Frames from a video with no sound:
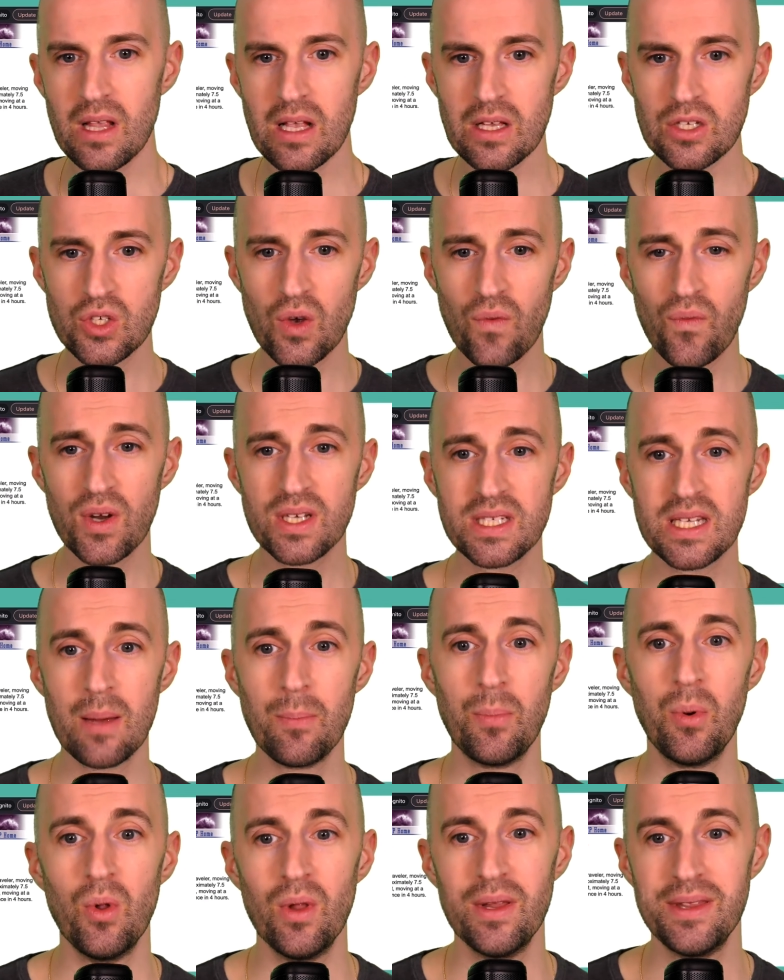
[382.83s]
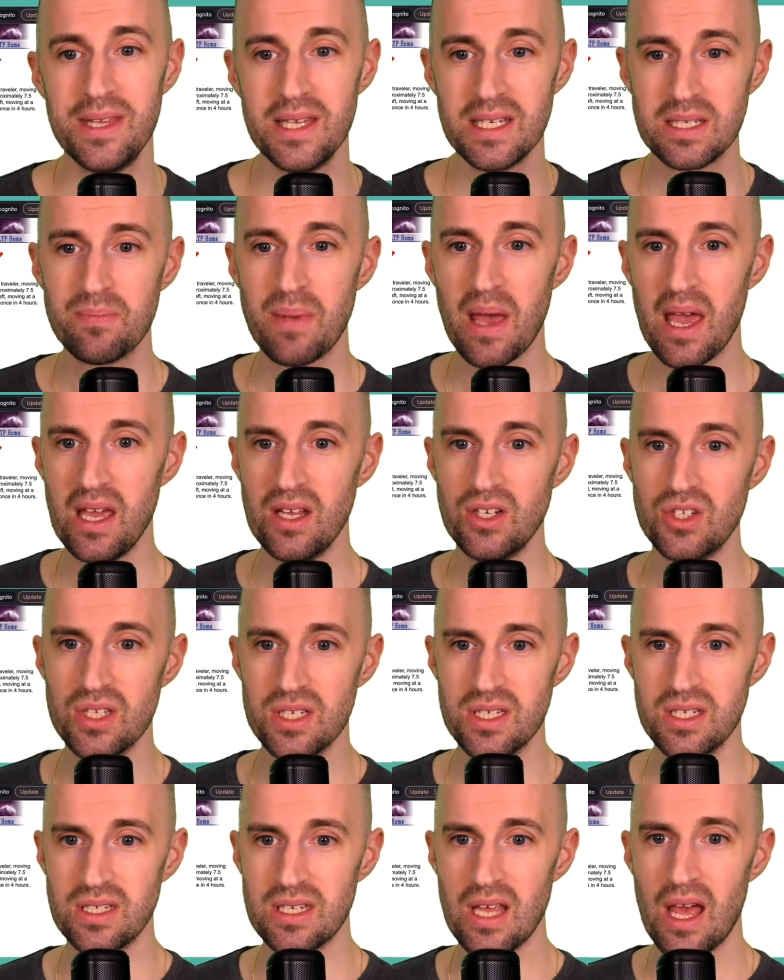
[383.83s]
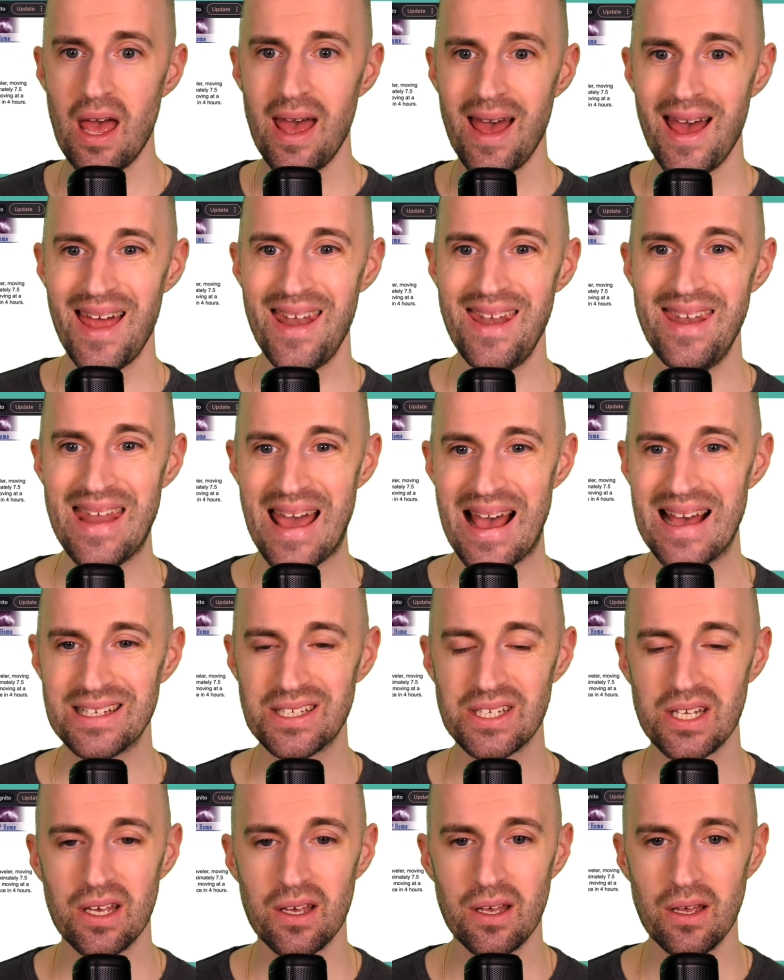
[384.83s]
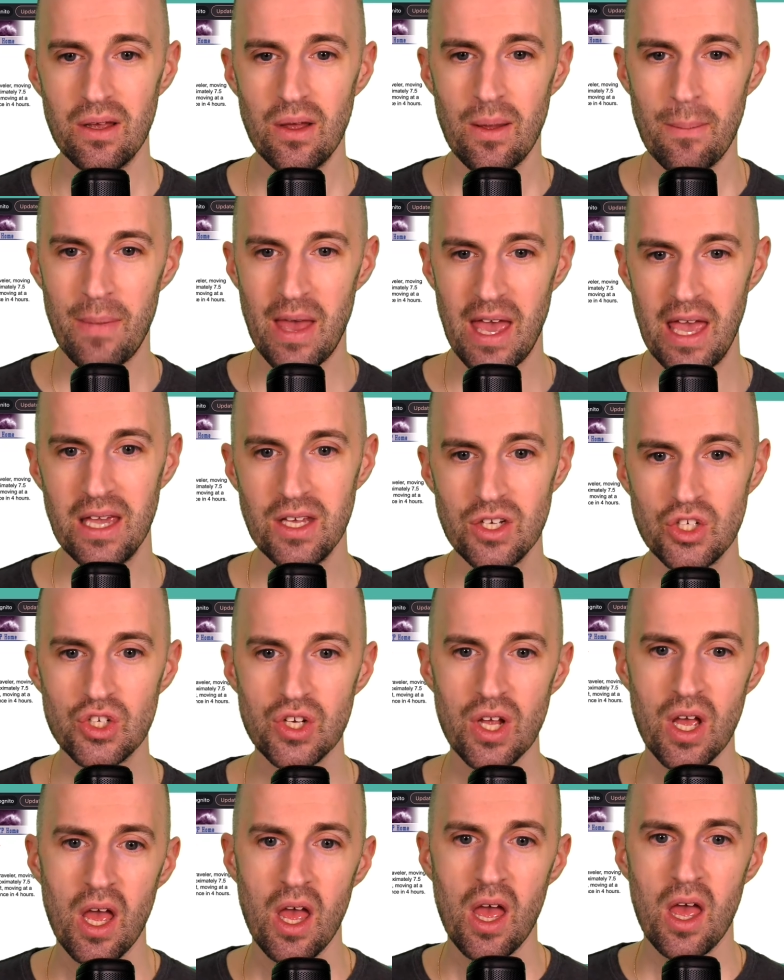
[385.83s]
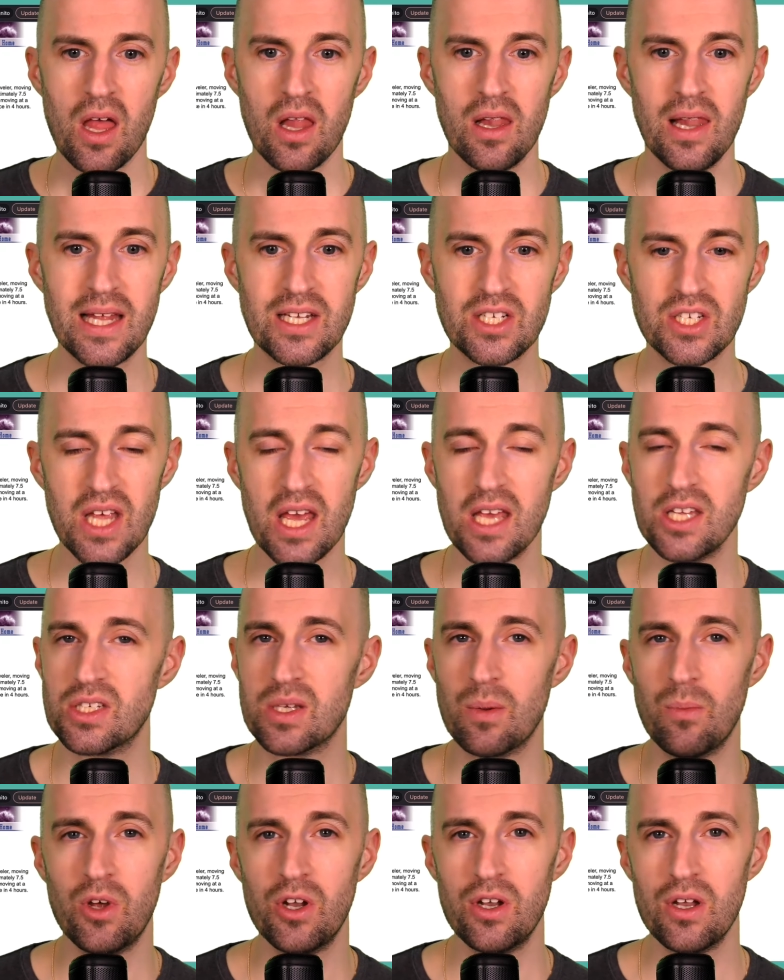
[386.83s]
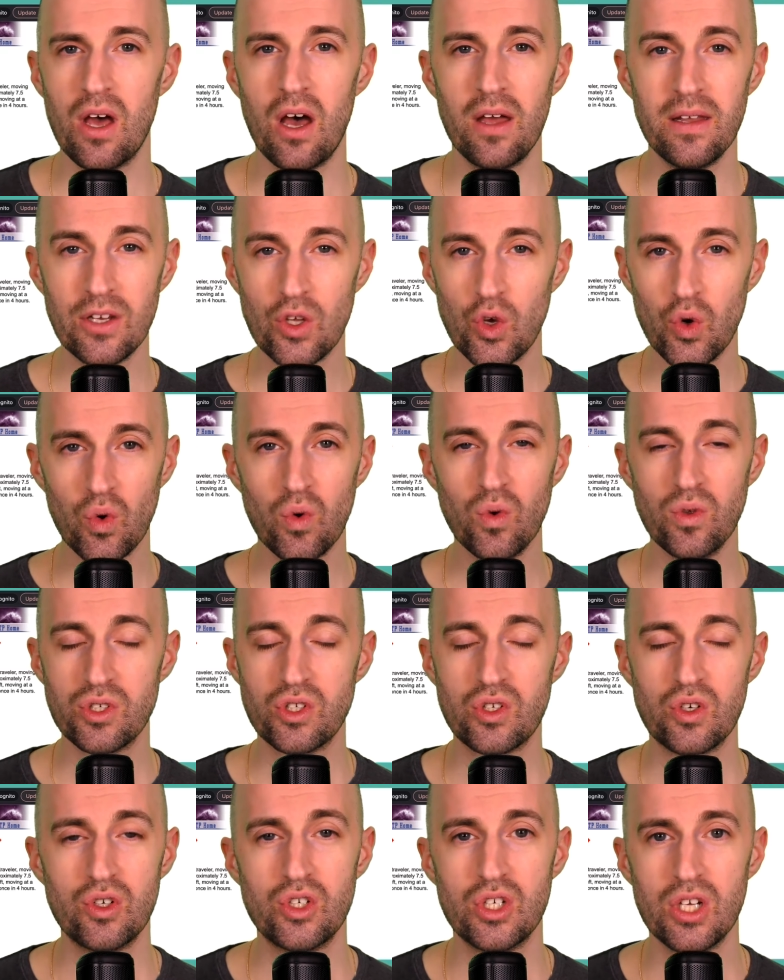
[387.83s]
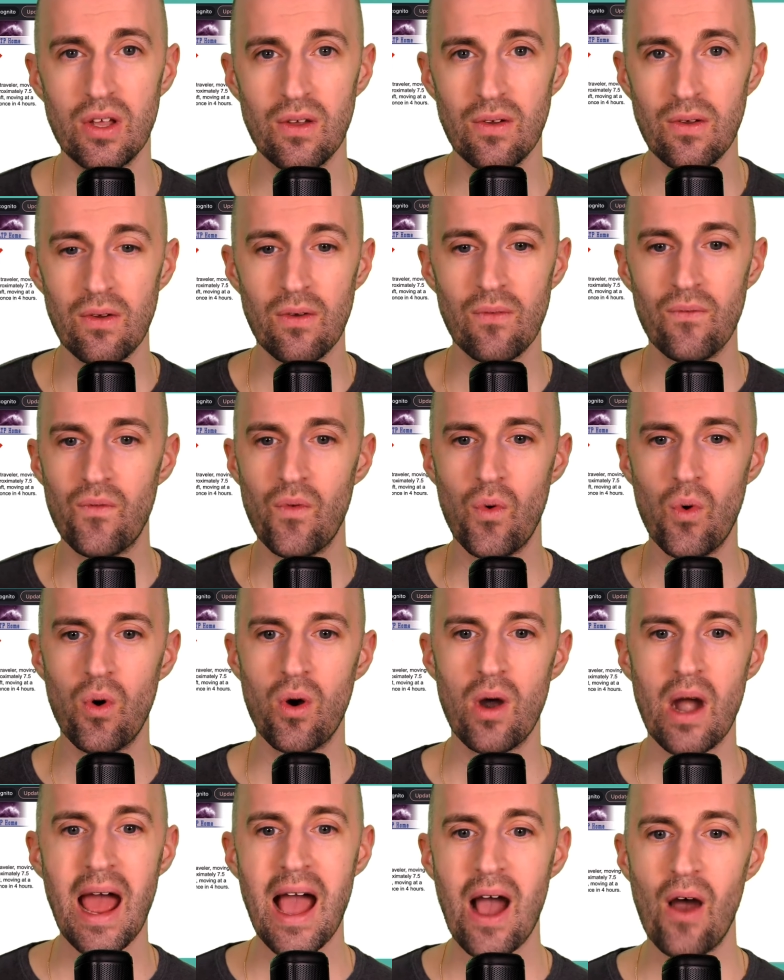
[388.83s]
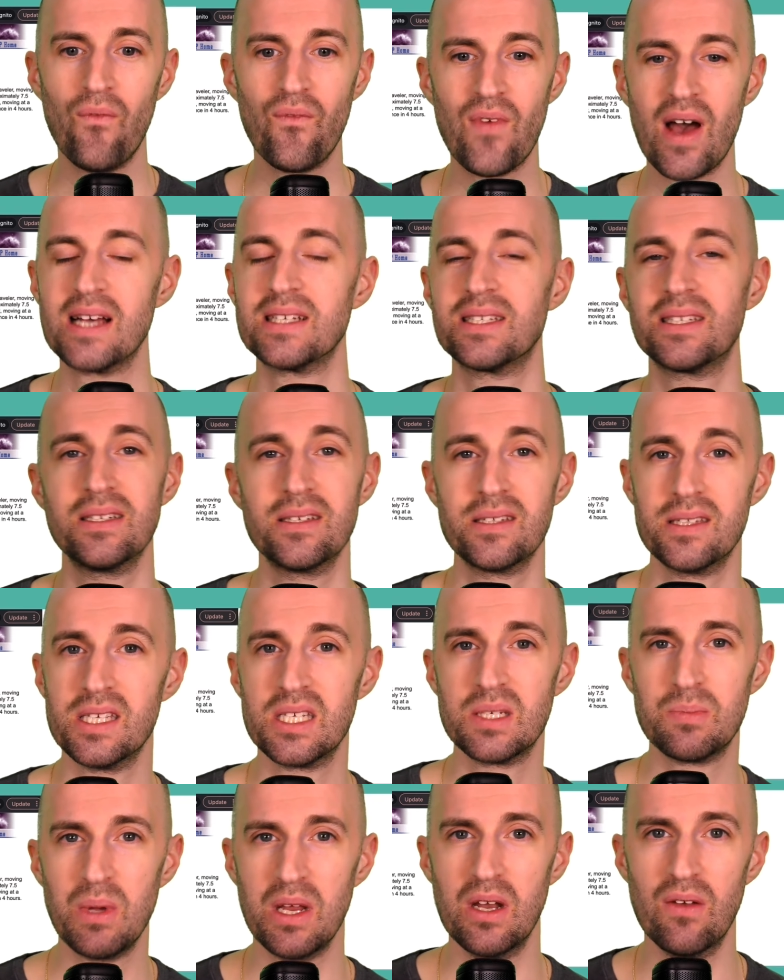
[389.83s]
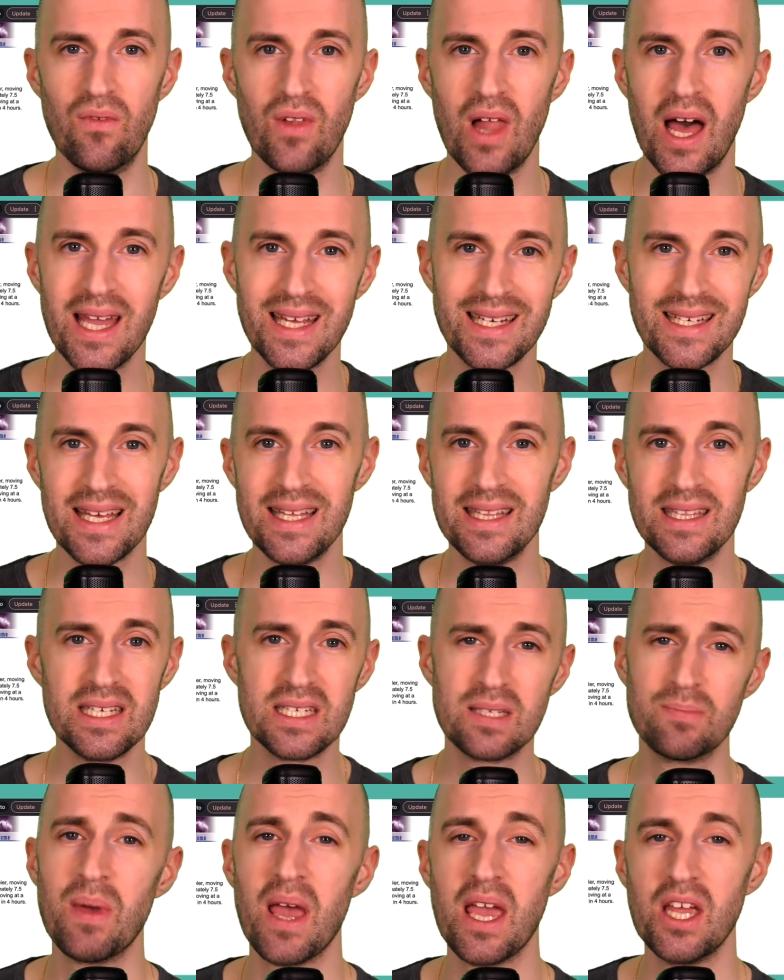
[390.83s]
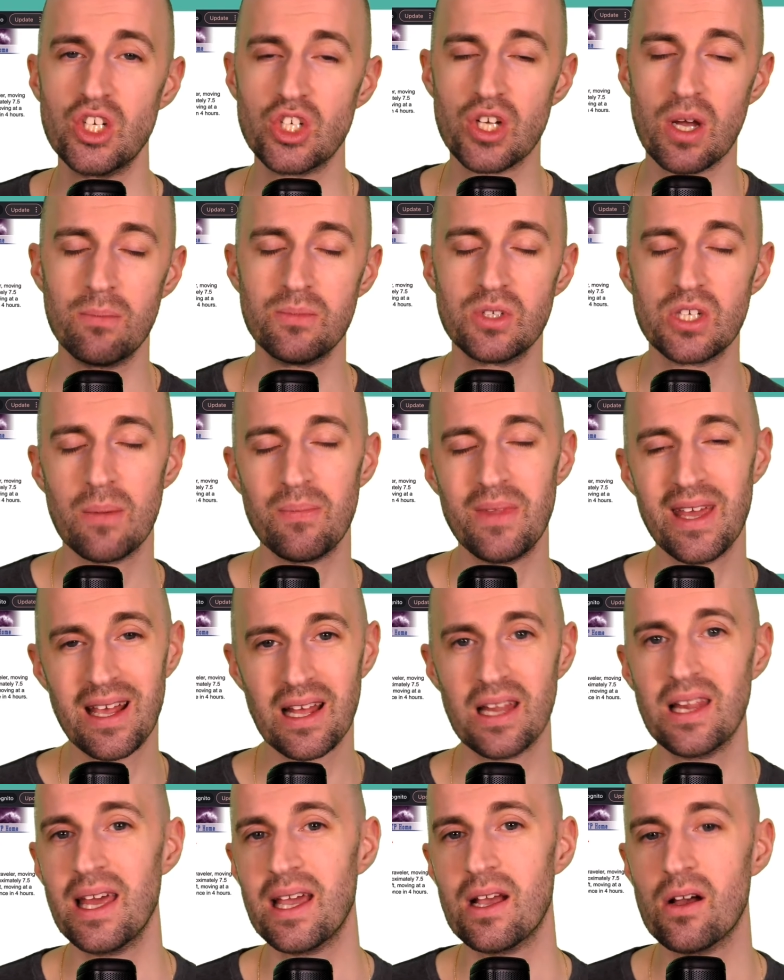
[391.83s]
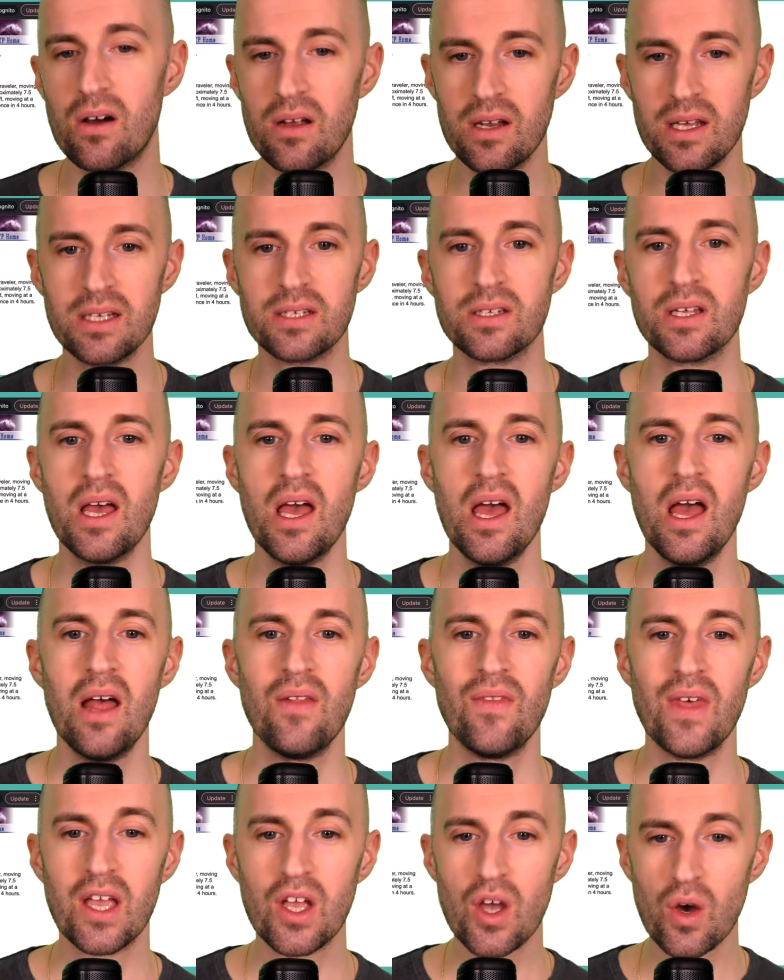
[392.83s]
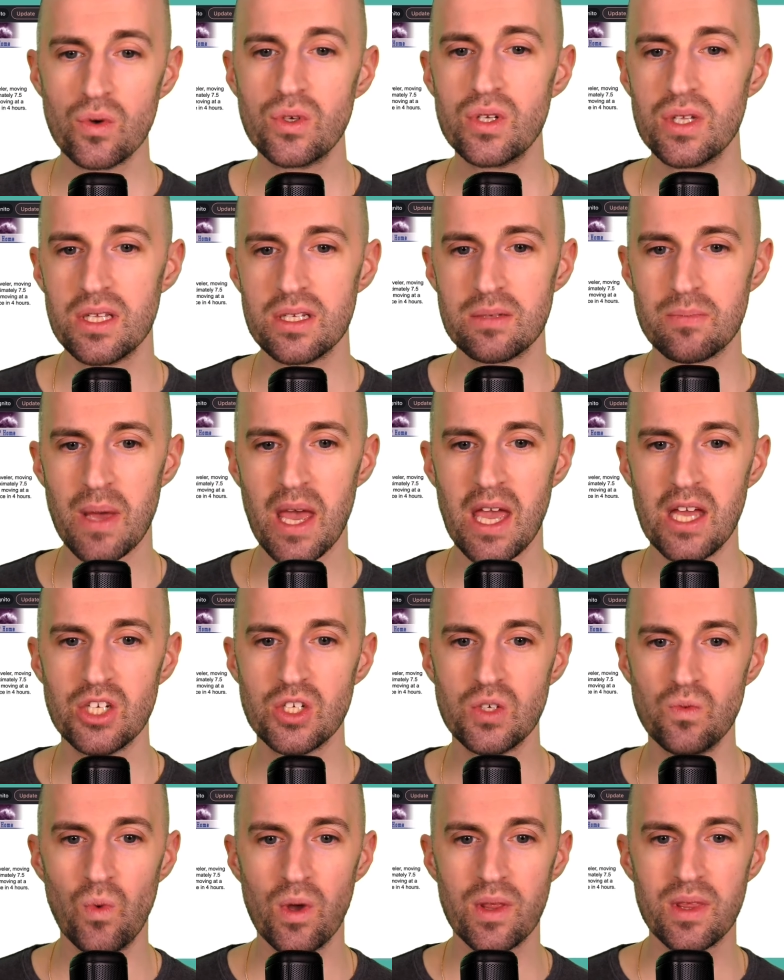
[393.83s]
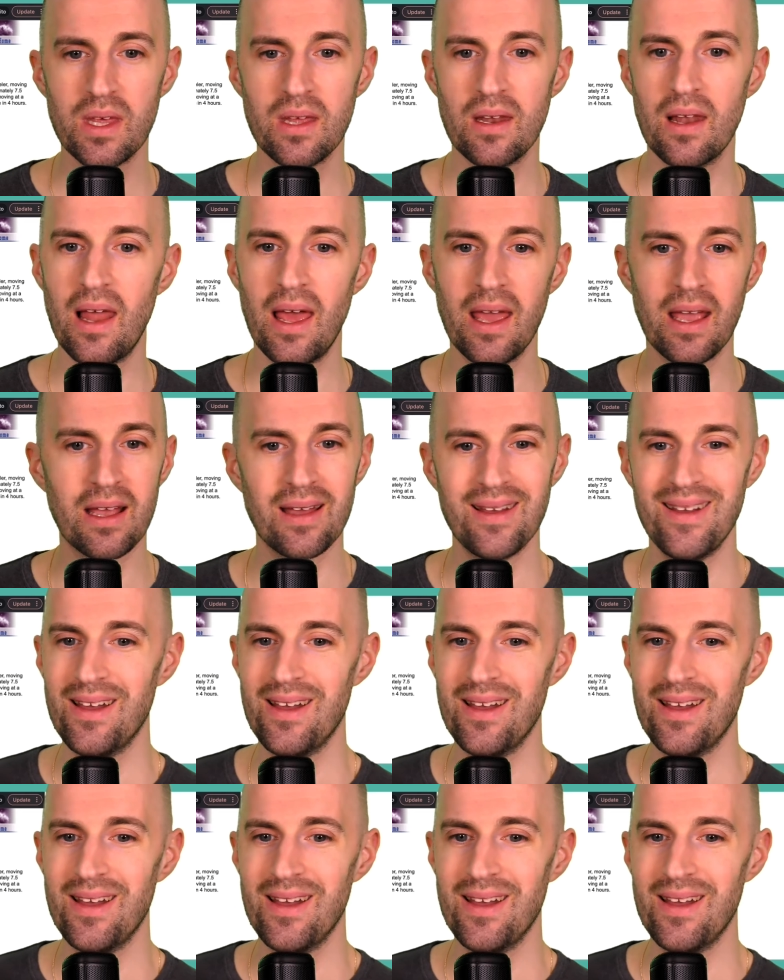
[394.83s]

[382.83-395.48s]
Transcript: So for example, in this page, this is a NASA page. Let's say someone in Google is searching for how fast is the speed of light, and this page comes up. They click on it, they go to this page, and within like